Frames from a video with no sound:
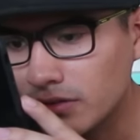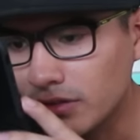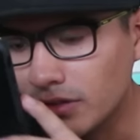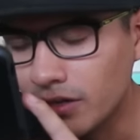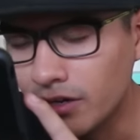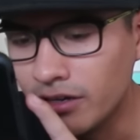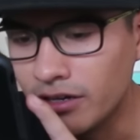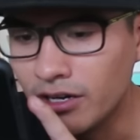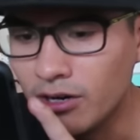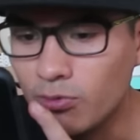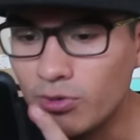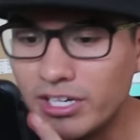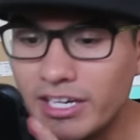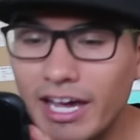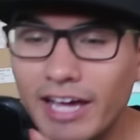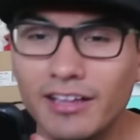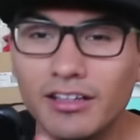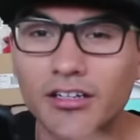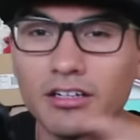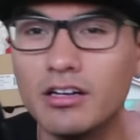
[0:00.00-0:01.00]
Oh no, we
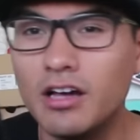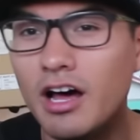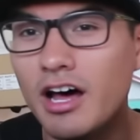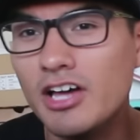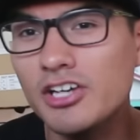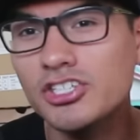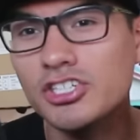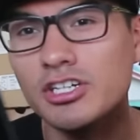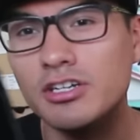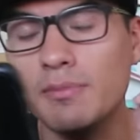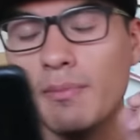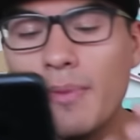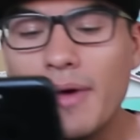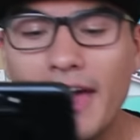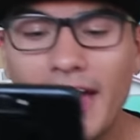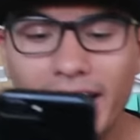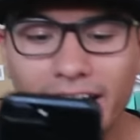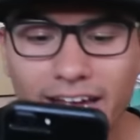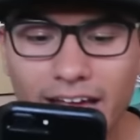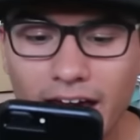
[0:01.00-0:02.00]
got Lacoste in the
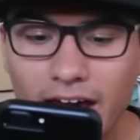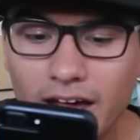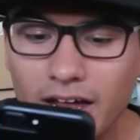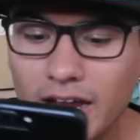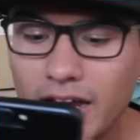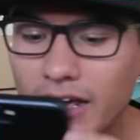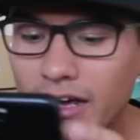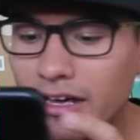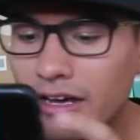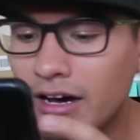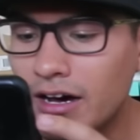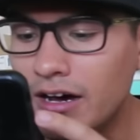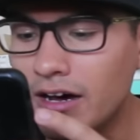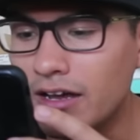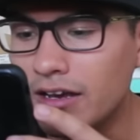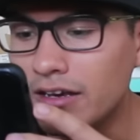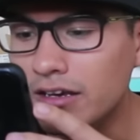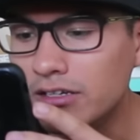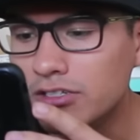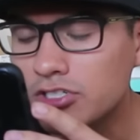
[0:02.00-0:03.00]
back
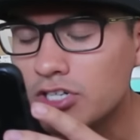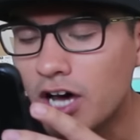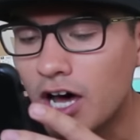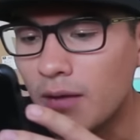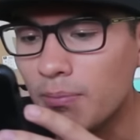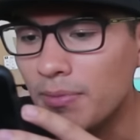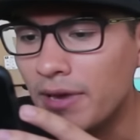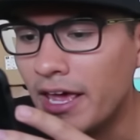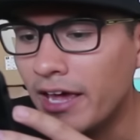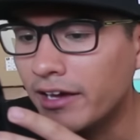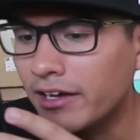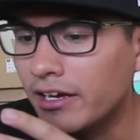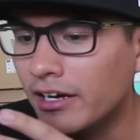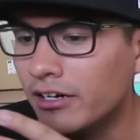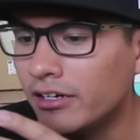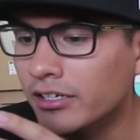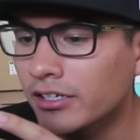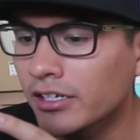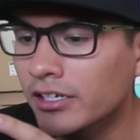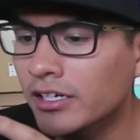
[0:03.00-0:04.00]
uh, top neck
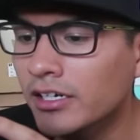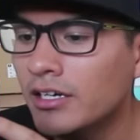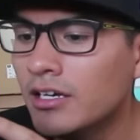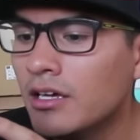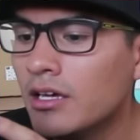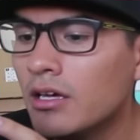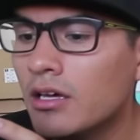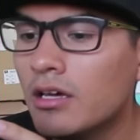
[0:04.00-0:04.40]
area.